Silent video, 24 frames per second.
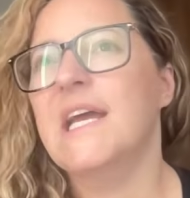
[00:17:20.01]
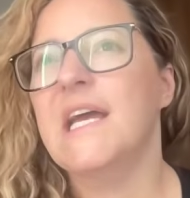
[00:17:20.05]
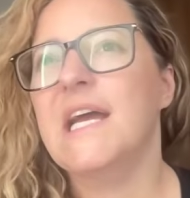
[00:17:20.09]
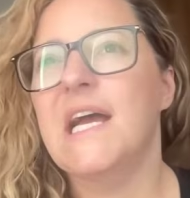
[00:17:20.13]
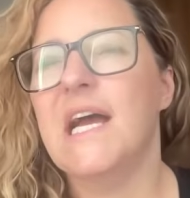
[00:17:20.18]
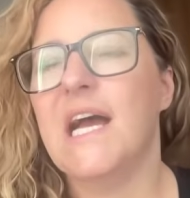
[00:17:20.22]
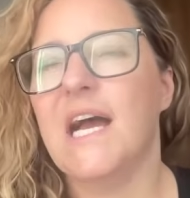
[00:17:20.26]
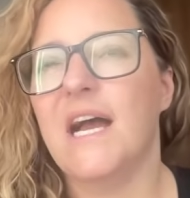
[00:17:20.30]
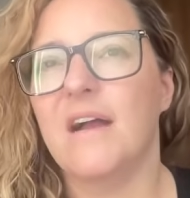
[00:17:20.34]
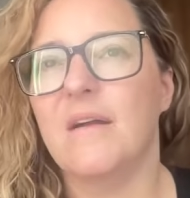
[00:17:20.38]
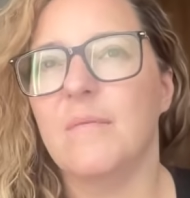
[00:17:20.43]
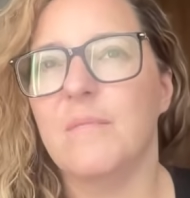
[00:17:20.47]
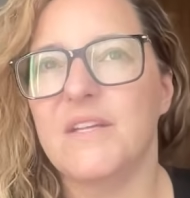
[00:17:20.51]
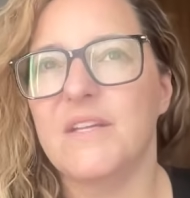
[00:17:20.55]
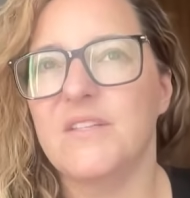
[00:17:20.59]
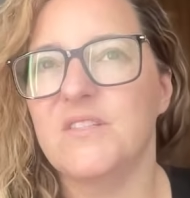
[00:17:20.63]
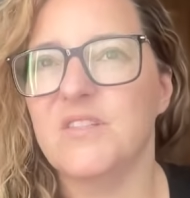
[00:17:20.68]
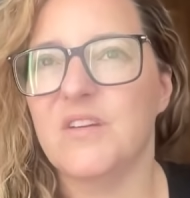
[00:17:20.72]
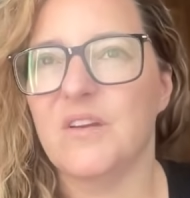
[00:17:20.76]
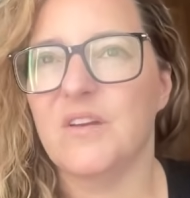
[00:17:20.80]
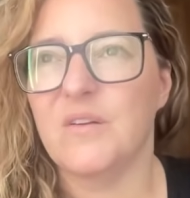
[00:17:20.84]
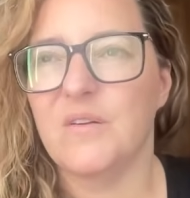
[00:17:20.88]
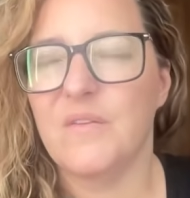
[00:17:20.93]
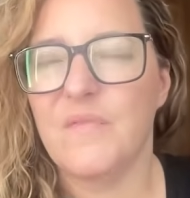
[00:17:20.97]
And
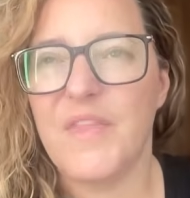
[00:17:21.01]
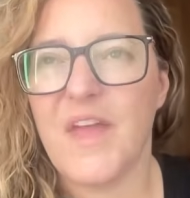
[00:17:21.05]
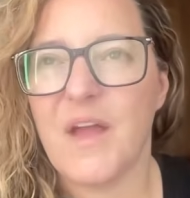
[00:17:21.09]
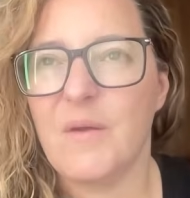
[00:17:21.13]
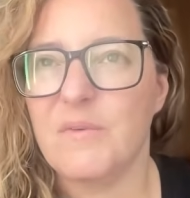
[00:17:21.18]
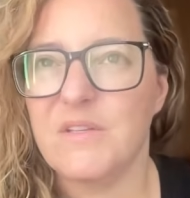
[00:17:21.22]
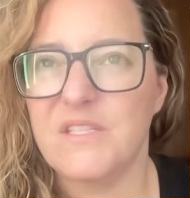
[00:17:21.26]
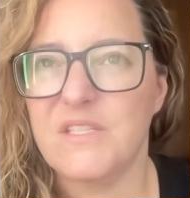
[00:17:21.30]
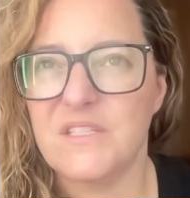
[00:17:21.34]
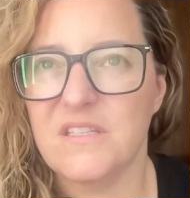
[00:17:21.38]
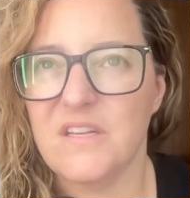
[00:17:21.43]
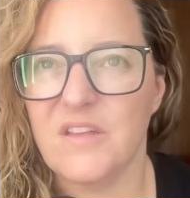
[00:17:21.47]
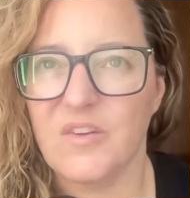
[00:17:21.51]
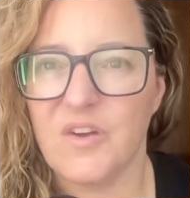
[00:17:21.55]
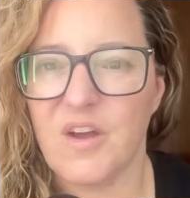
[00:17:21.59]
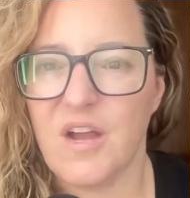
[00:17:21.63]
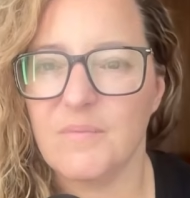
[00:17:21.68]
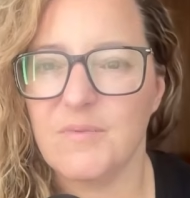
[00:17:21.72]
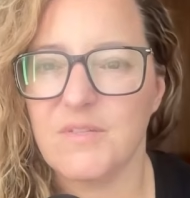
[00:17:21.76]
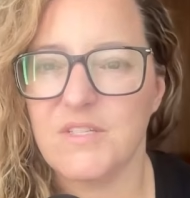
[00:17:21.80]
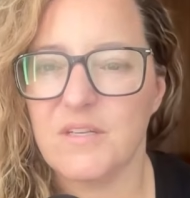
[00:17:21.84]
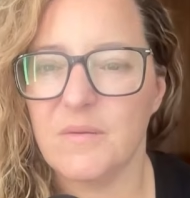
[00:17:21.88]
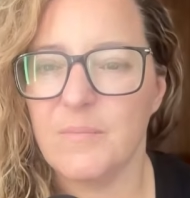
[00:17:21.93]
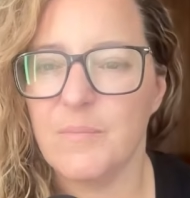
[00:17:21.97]
so that was another
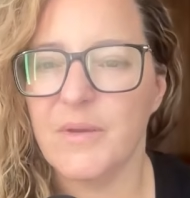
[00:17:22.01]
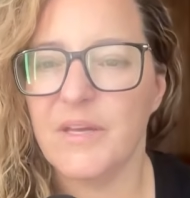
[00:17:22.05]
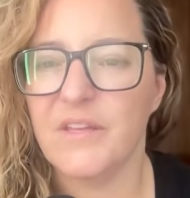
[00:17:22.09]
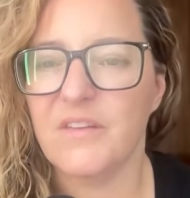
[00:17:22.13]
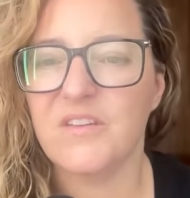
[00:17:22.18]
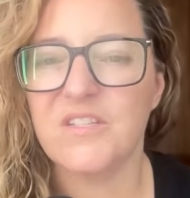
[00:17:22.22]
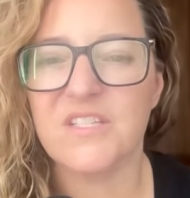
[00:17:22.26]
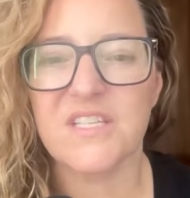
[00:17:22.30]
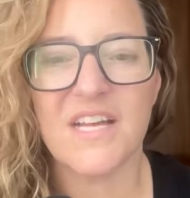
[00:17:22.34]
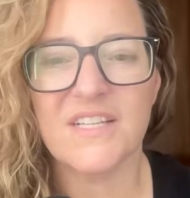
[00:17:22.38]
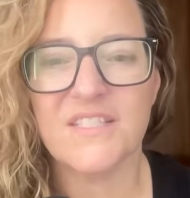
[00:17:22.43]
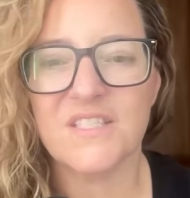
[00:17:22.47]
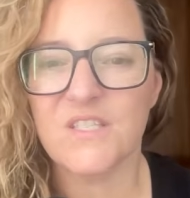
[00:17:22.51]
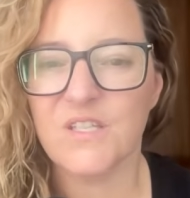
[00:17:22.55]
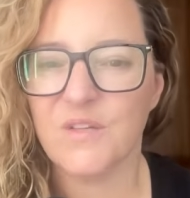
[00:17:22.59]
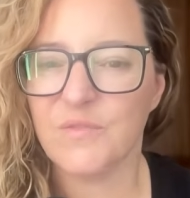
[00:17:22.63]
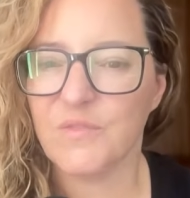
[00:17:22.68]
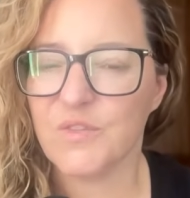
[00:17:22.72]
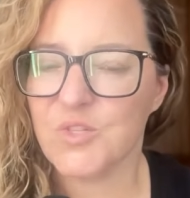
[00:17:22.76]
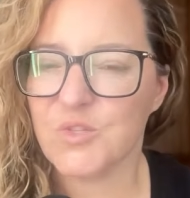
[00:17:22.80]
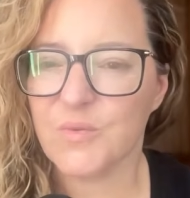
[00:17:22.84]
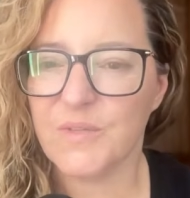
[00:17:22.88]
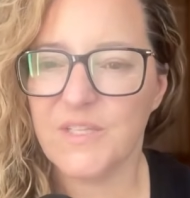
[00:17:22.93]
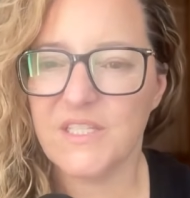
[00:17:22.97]
option. But there's lots of different
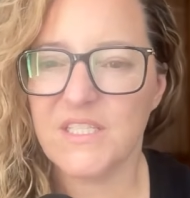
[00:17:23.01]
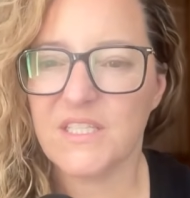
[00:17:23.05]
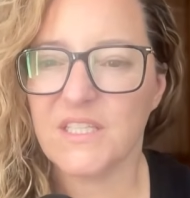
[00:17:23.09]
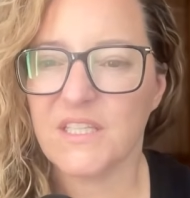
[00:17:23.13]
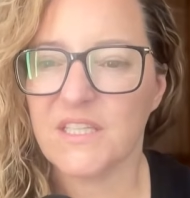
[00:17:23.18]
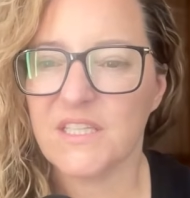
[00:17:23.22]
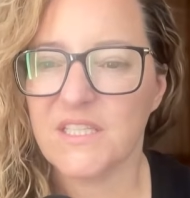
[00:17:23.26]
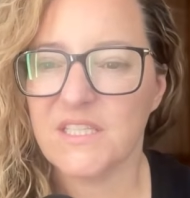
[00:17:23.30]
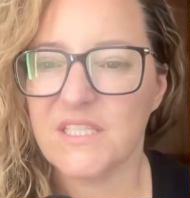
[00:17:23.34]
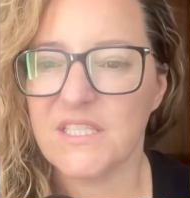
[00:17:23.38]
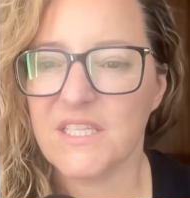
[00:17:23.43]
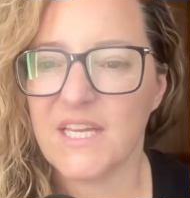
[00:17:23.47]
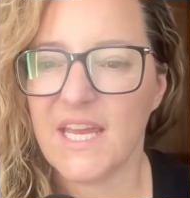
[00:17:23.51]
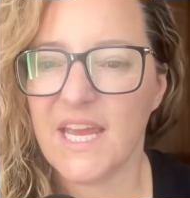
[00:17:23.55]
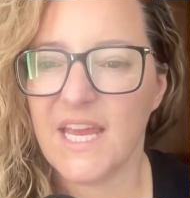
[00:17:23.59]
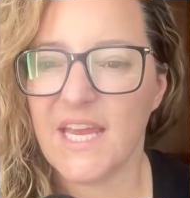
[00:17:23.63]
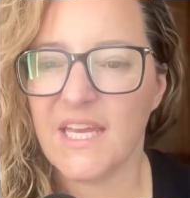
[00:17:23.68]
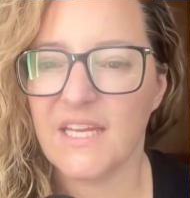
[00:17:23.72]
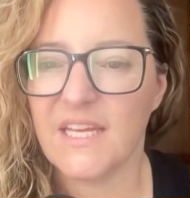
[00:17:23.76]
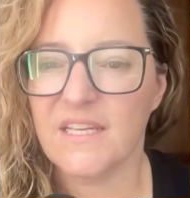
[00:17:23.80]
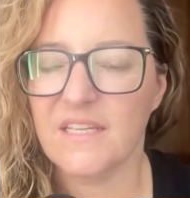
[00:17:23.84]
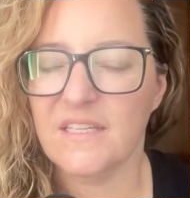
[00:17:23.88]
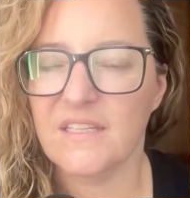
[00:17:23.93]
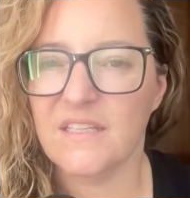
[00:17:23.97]
choices
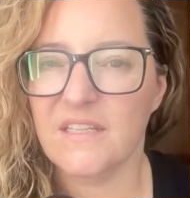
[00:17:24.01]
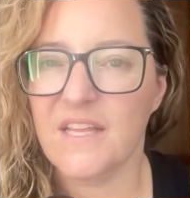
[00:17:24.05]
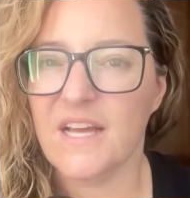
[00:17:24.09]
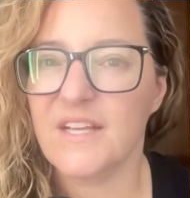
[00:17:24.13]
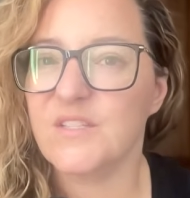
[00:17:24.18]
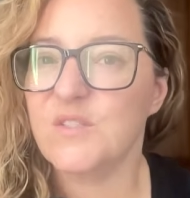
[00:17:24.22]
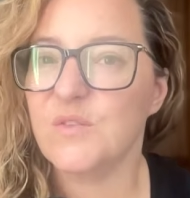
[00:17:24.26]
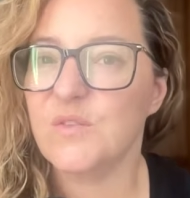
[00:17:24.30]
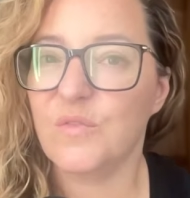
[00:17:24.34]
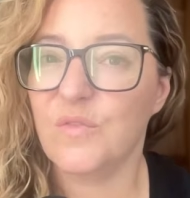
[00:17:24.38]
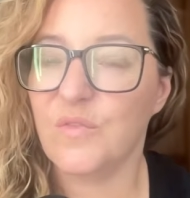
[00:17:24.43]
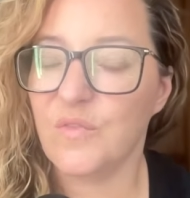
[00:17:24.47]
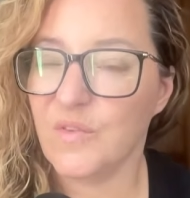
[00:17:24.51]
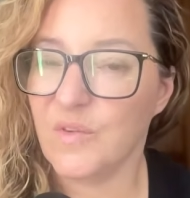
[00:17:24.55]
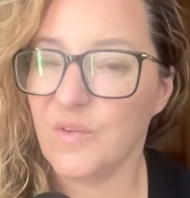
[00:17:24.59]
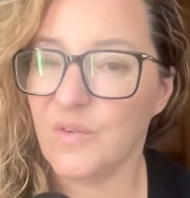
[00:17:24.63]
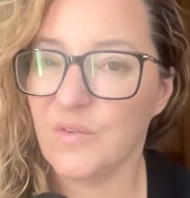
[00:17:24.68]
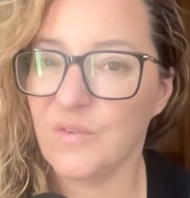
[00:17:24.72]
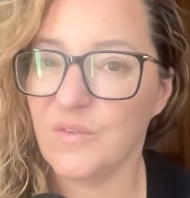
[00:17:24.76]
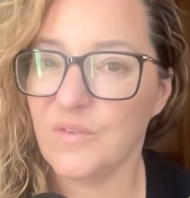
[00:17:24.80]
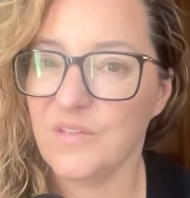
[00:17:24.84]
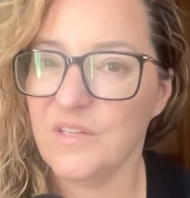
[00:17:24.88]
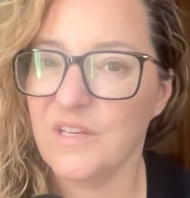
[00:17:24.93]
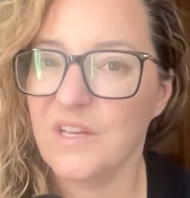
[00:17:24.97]
and lots of
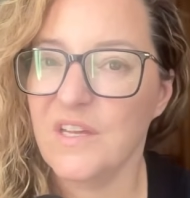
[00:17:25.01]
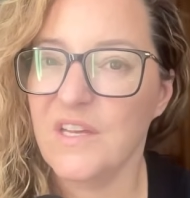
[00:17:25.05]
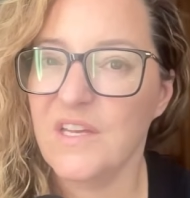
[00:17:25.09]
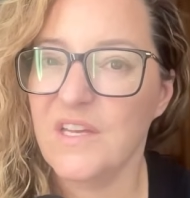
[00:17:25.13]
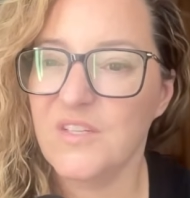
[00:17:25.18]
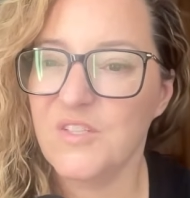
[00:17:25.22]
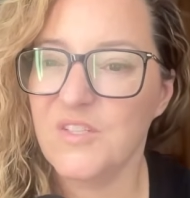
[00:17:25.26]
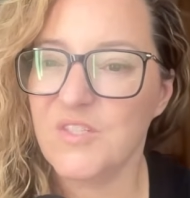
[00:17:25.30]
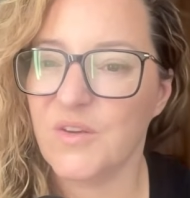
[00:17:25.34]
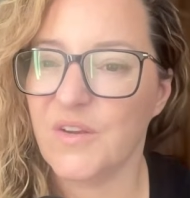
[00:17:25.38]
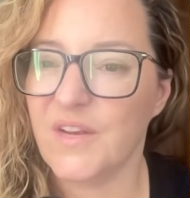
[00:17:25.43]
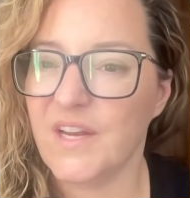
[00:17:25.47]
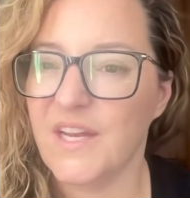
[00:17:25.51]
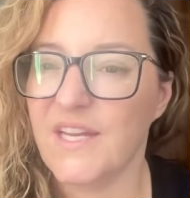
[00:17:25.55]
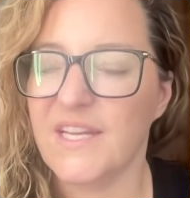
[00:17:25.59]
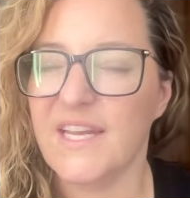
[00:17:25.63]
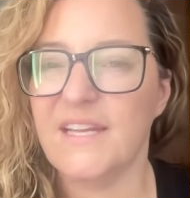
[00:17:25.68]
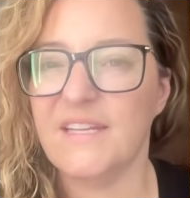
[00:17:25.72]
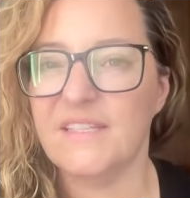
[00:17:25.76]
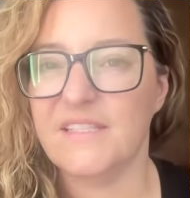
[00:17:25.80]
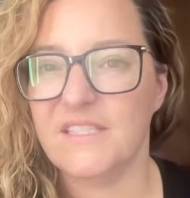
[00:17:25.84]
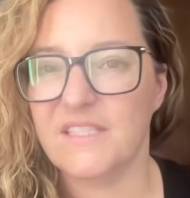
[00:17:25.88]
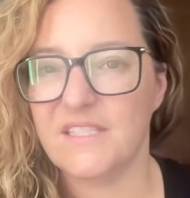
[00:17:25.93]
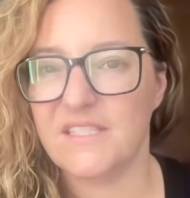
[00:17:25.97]
food during a
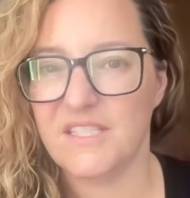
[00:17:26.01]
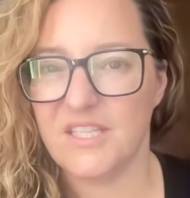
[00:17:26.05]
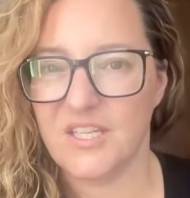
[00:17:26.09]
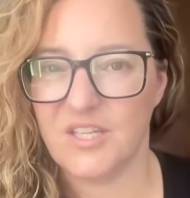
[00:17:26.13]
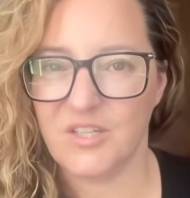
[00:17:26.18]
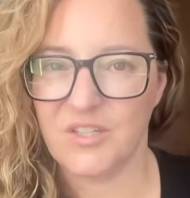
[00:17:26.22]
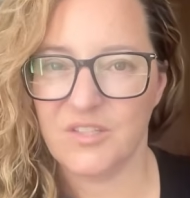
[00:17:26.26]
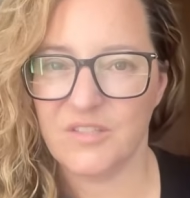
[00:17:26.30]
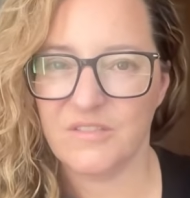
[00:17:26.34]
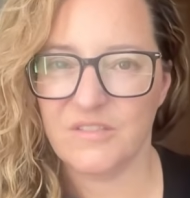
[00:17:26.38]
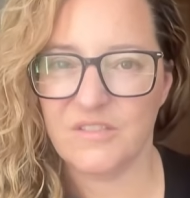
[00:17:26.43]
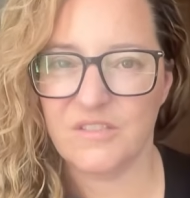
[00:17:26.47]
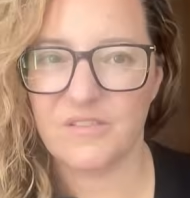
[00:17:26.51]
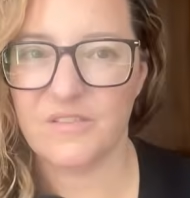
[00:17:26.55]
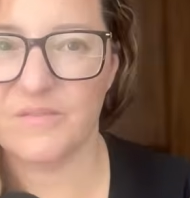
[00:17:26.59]
Disney cruise.